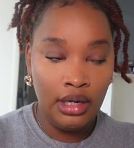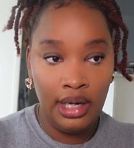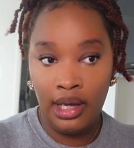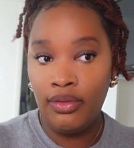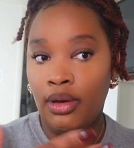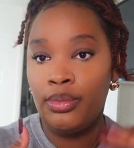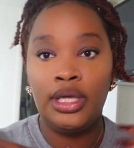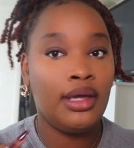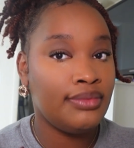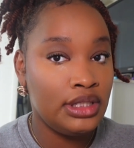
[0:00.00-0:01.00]
Now that we
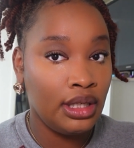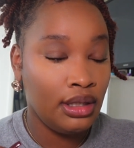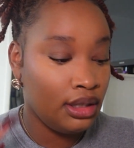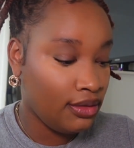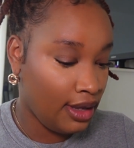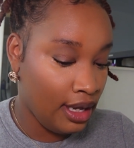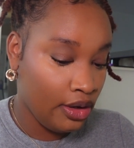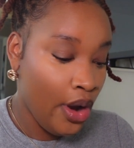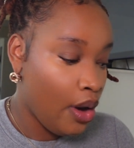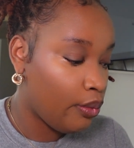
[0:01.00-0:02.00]
have done that,
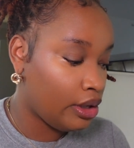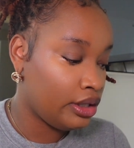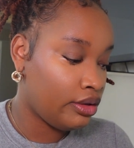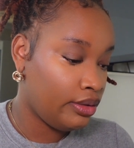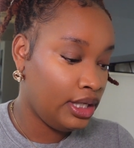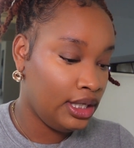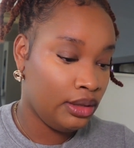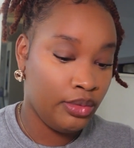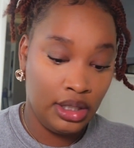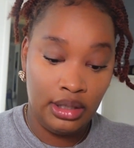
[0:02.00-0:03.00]
we're gonna go ahead
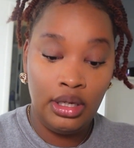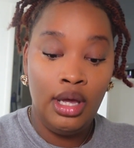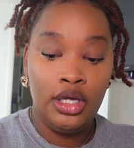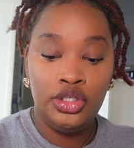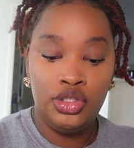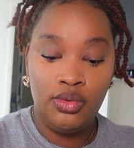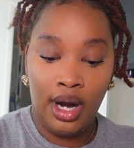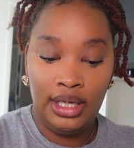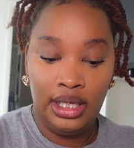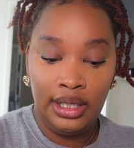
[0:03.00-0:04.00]
and we're gonna do
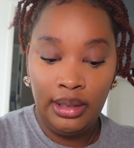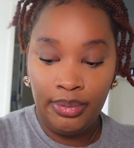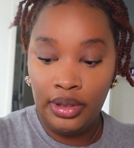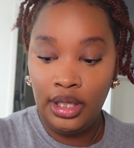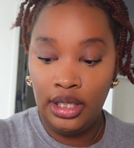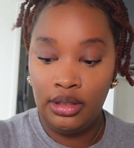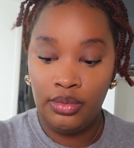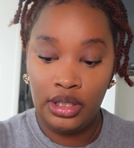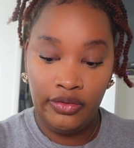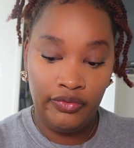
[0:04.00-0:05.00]
our lip, and then
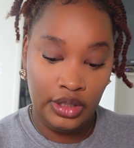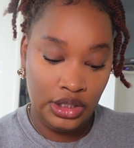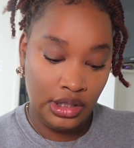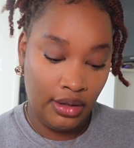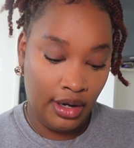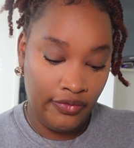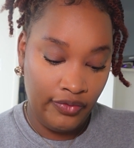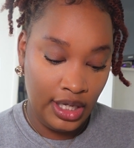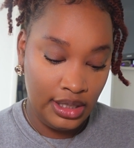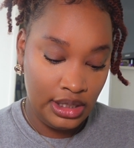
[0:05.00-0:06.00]
we're gonna finish out our
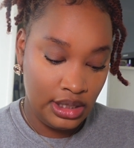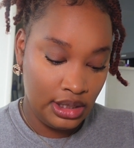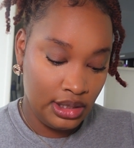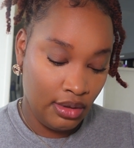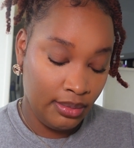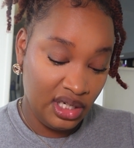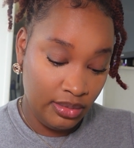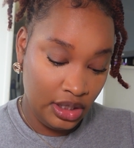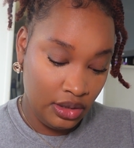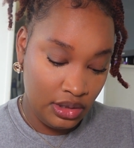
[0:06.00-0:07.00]
face. So I'm gonna
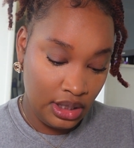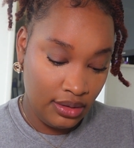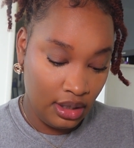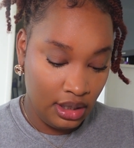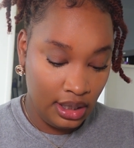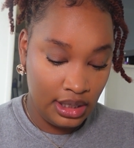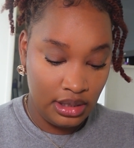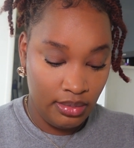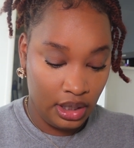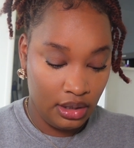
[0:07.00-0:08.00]
be using the
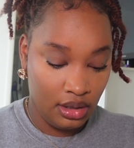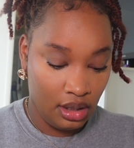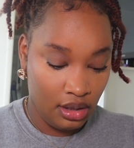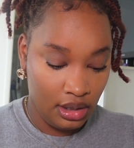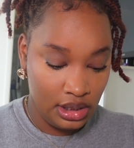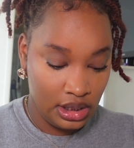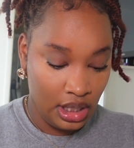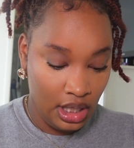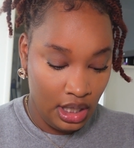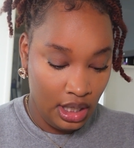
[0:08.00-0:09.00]
NYX Butter Gloss
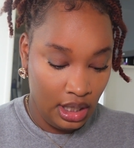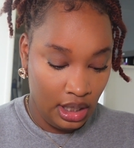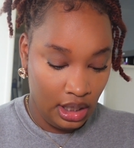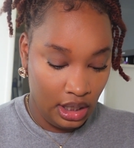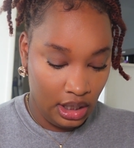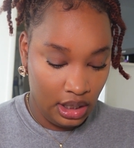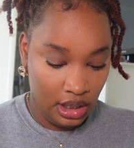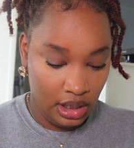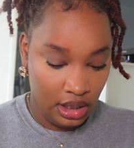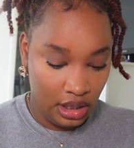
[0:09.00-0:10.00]

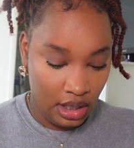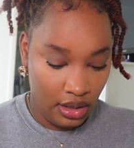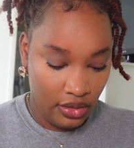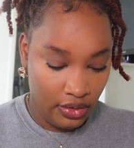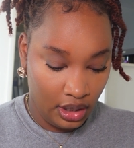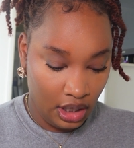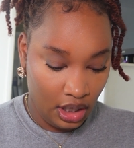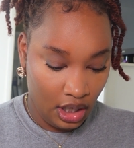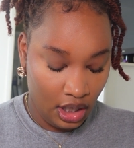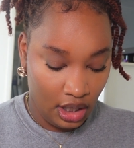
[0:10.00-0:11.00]
in the
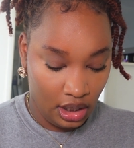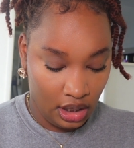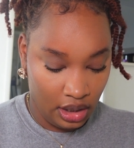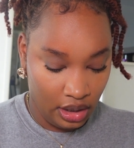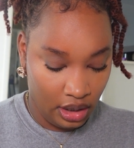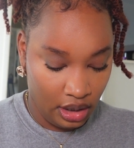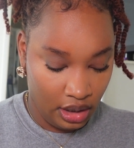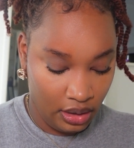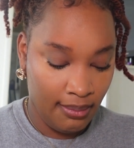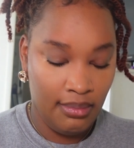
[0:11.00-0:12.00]
color
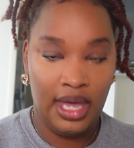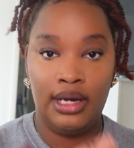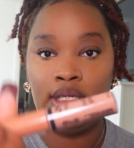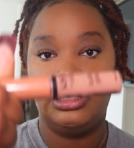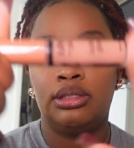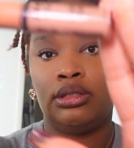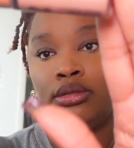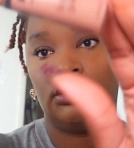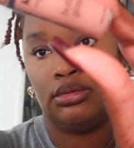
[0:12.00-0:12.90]
Madeline.